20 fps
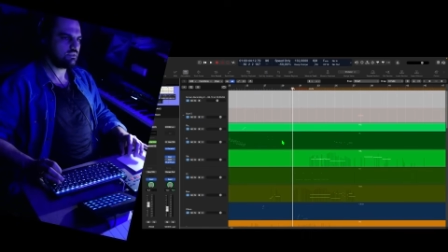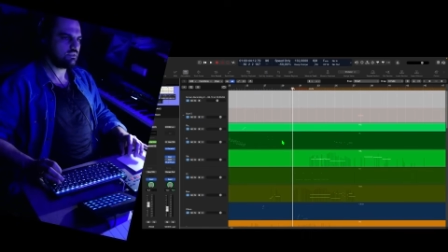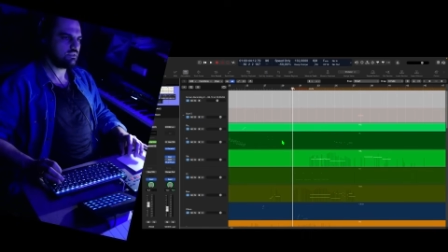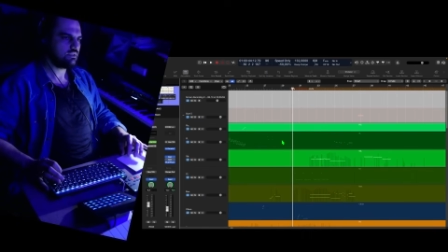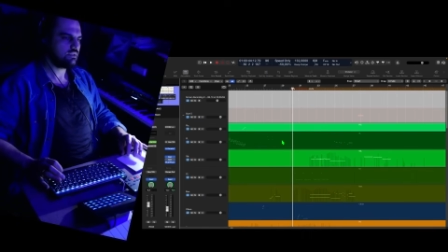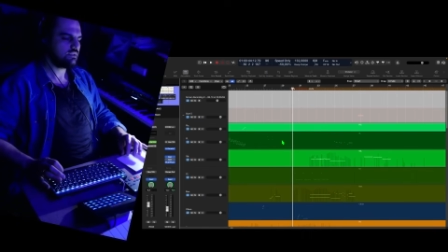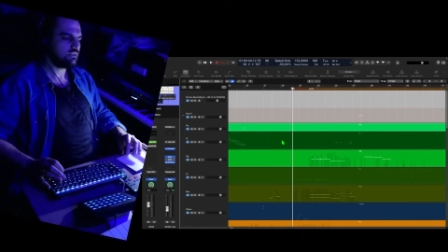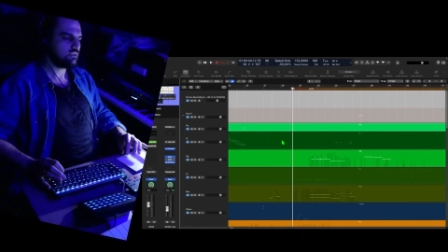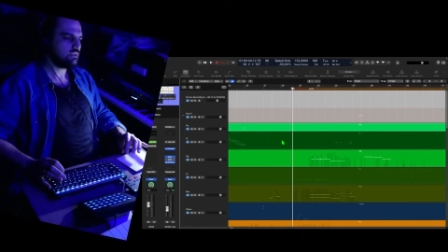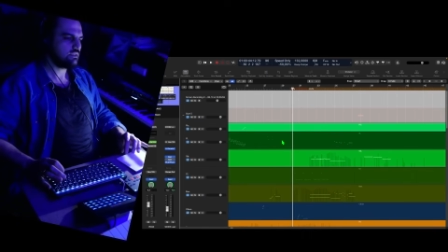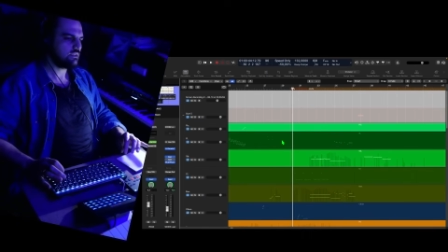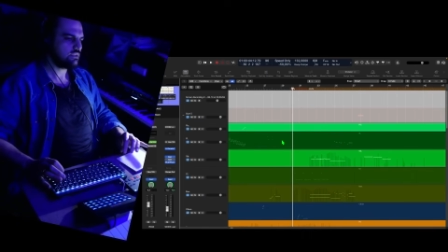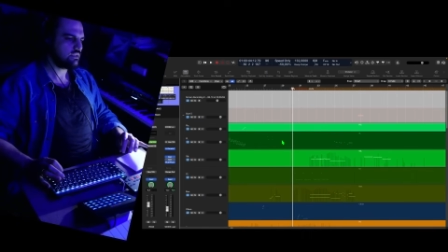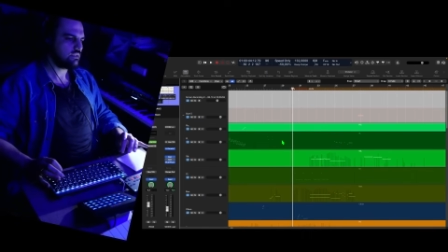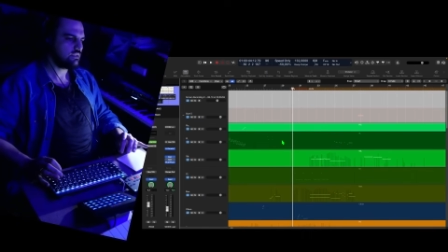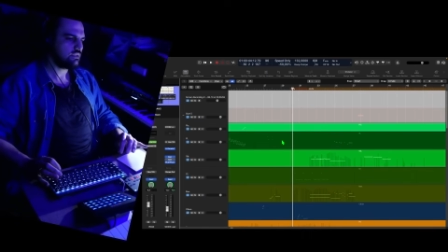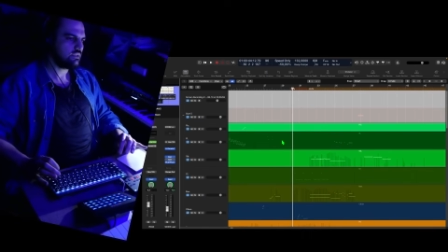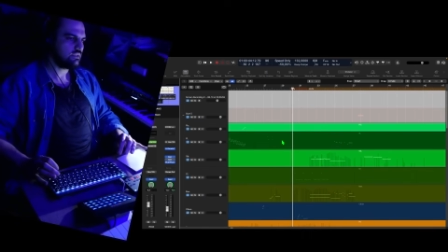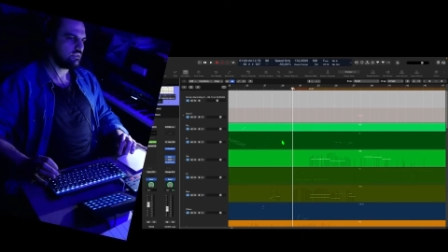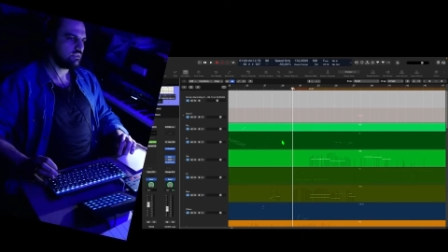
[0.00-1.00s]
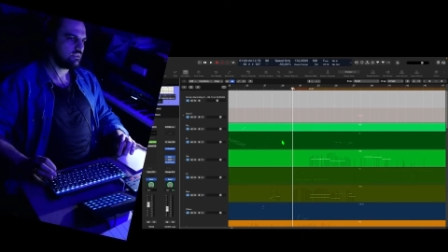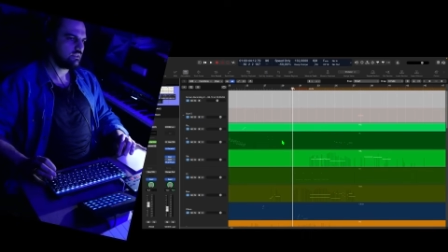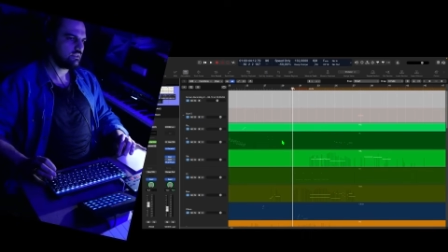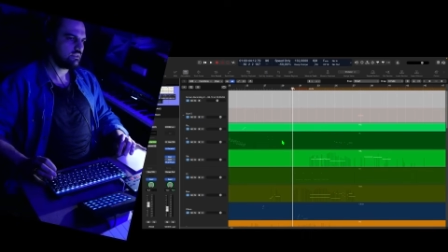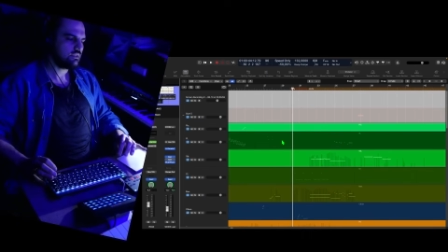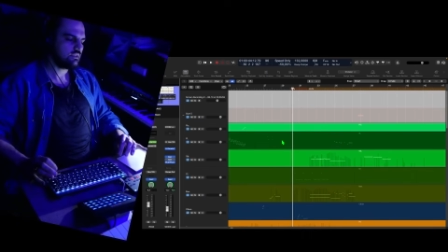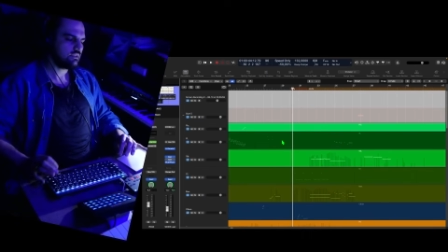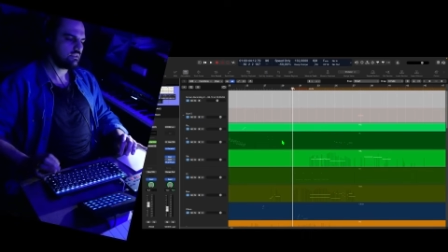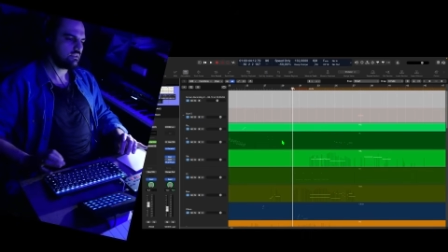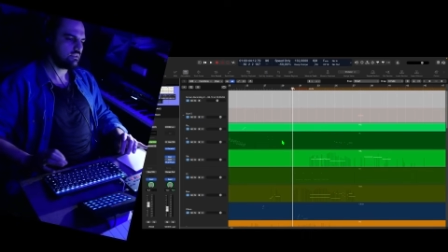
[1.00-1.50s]

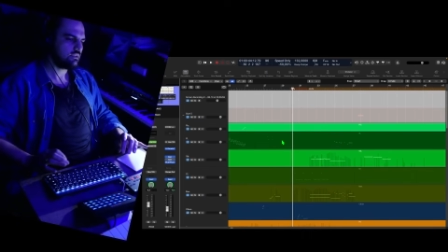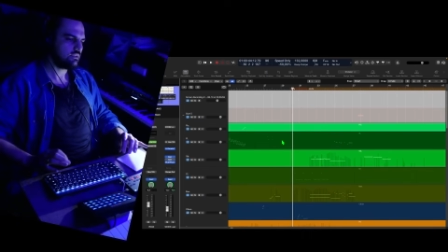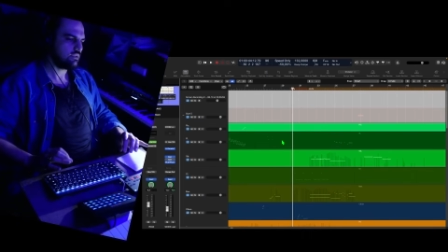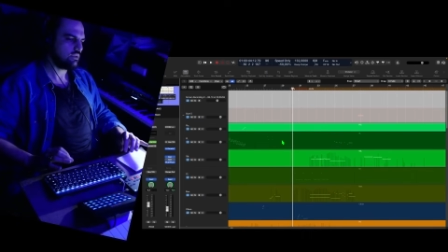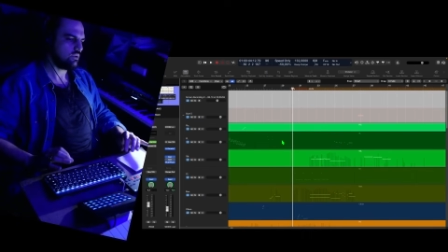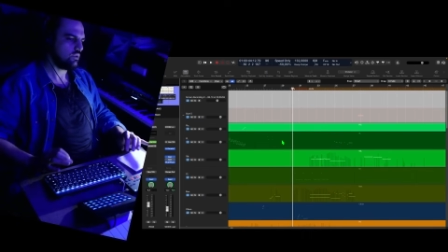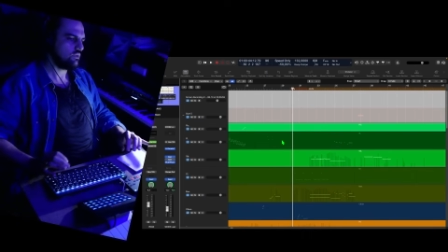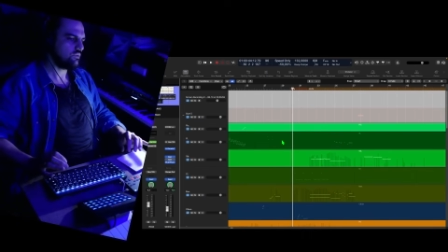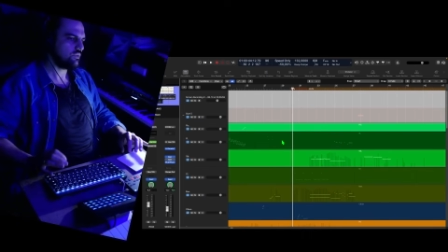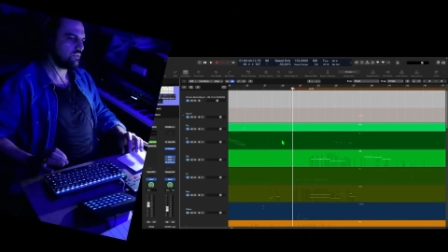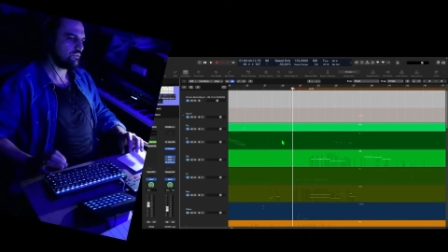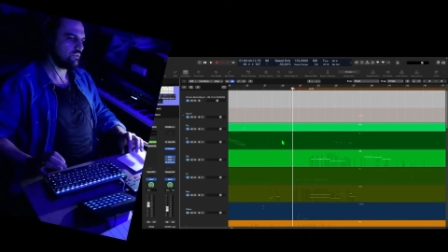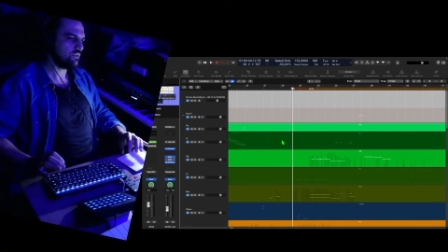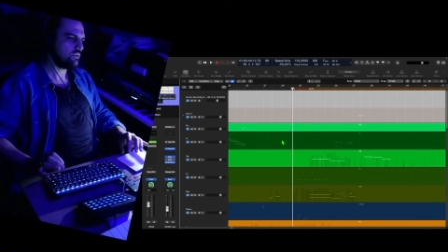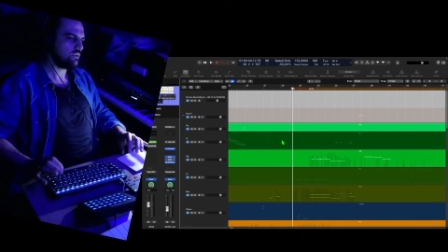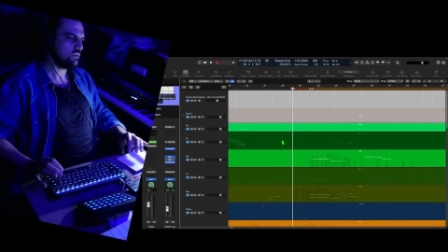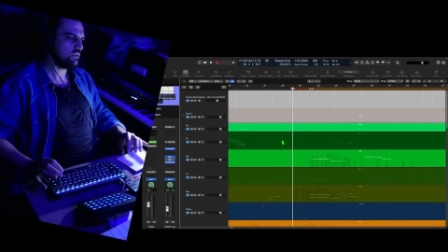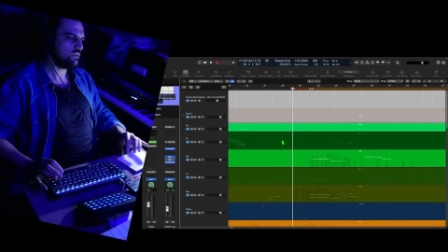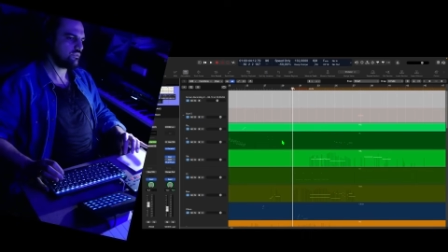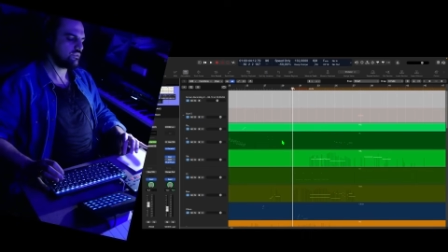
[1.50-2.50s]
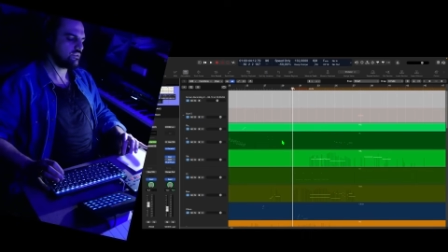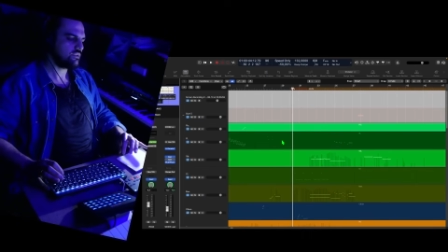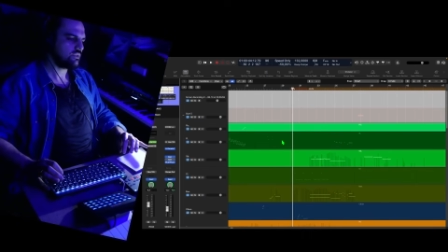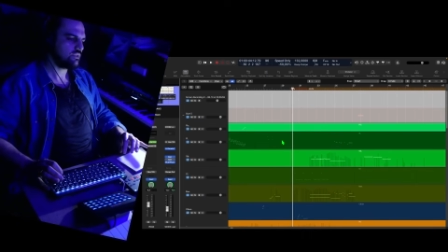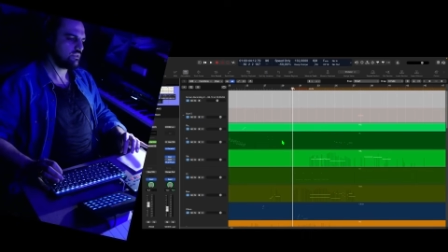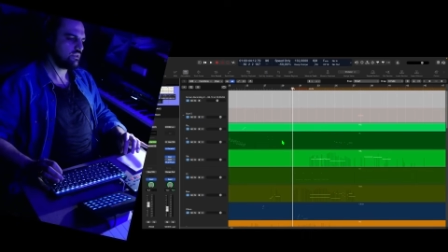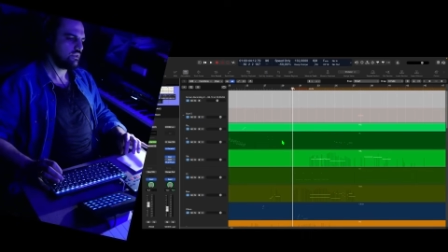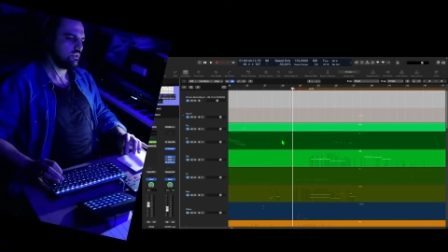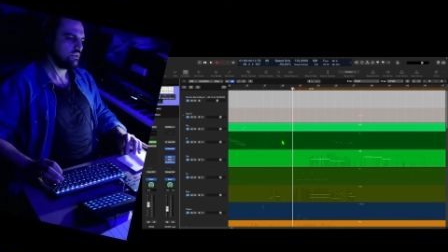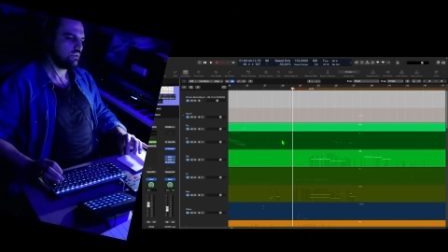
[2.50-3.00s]
the overview of the
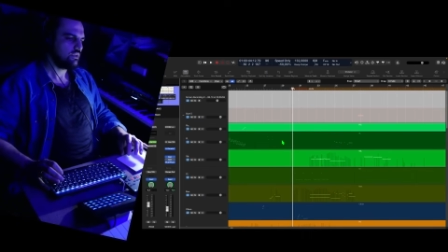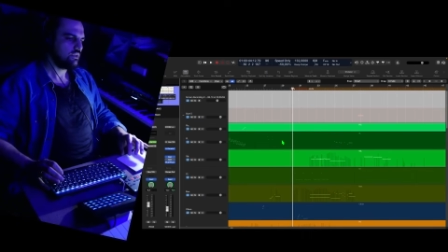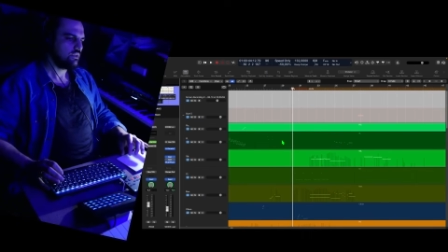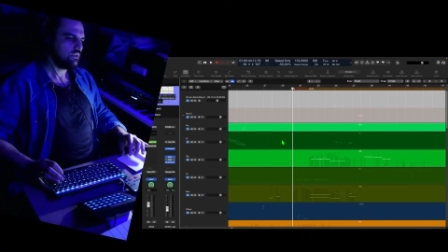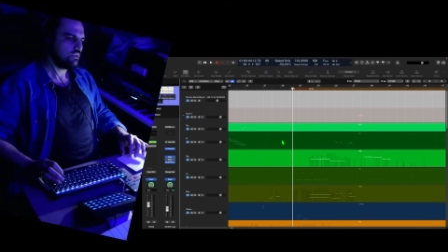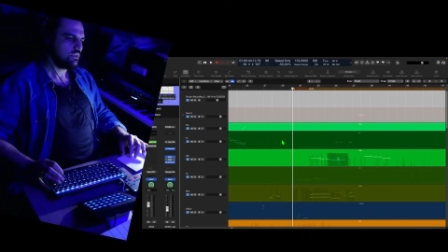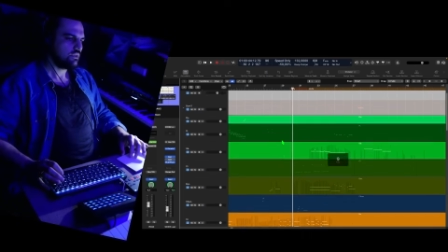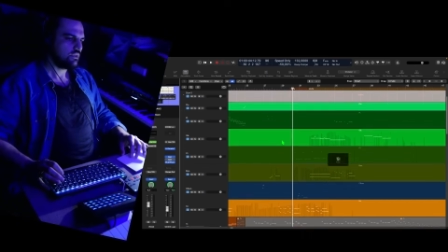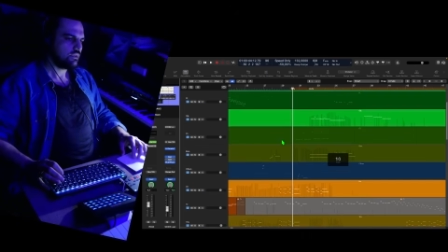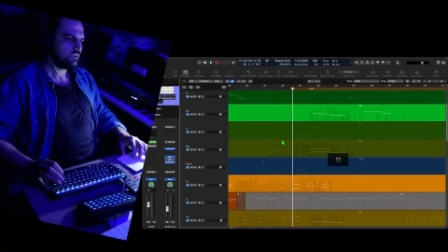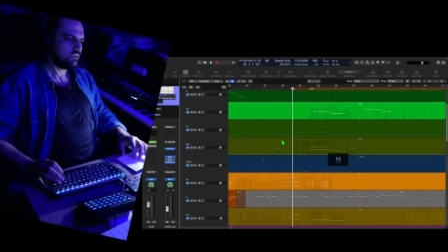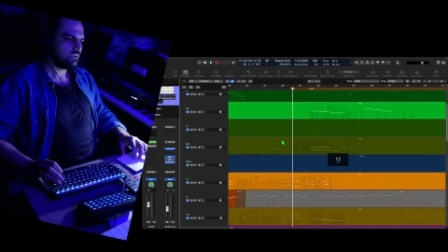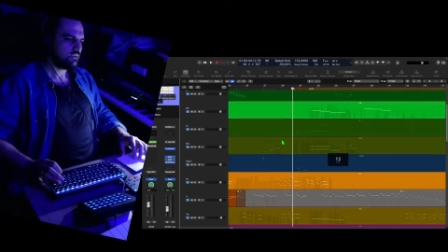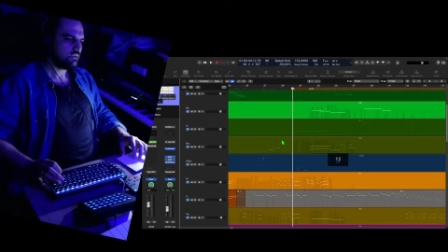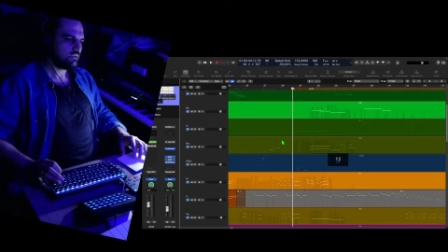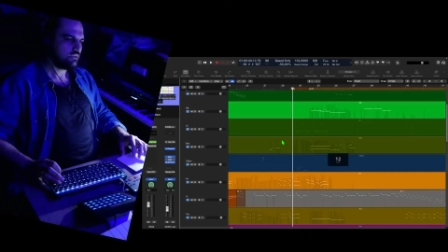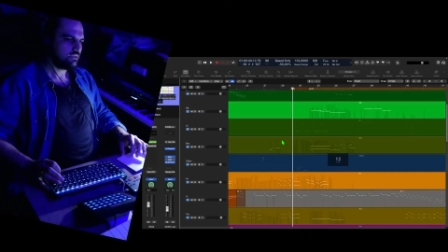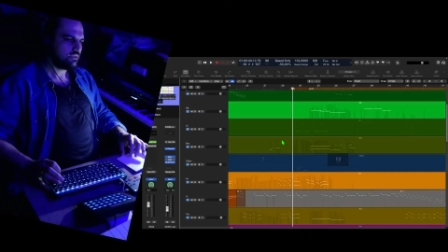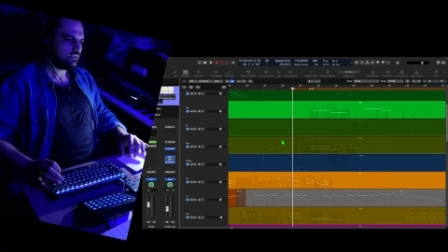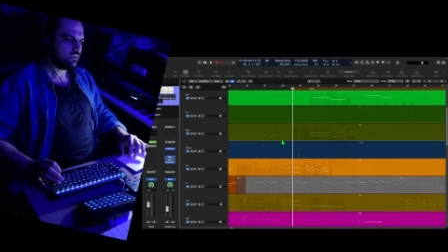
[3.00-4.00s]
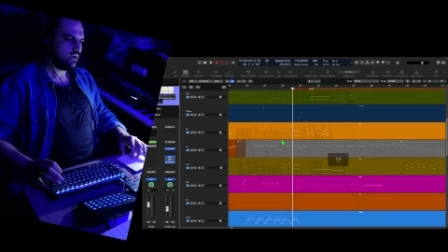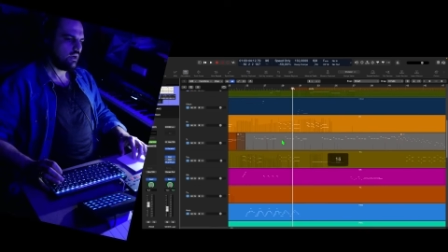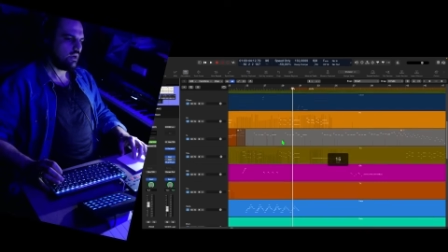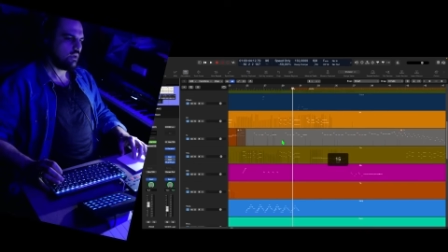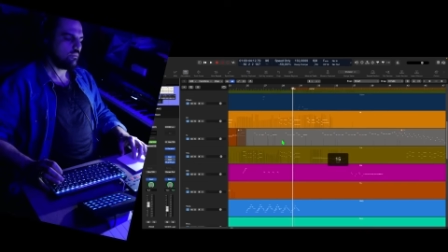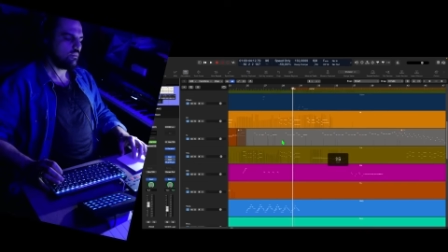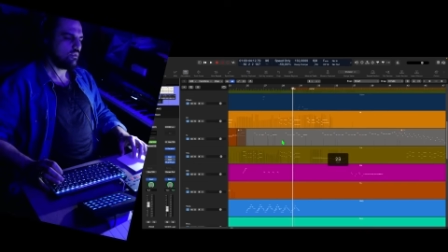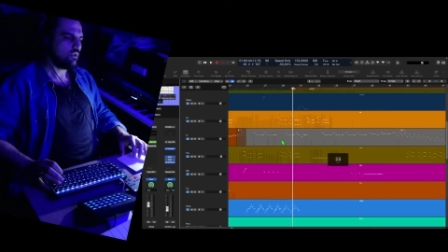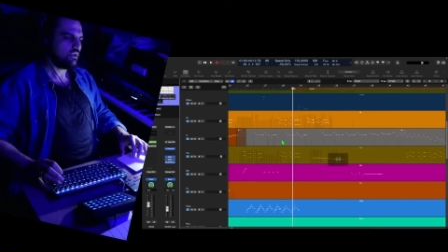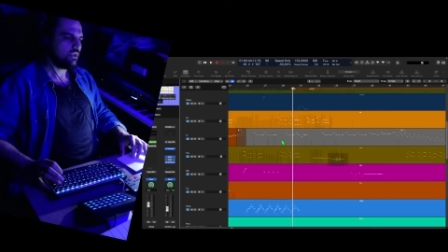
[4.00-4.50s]

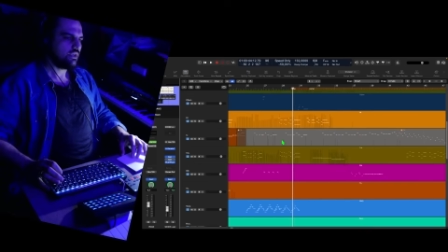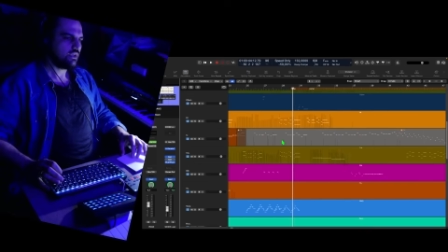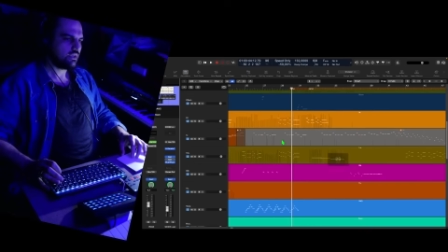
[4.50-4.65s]
harmonic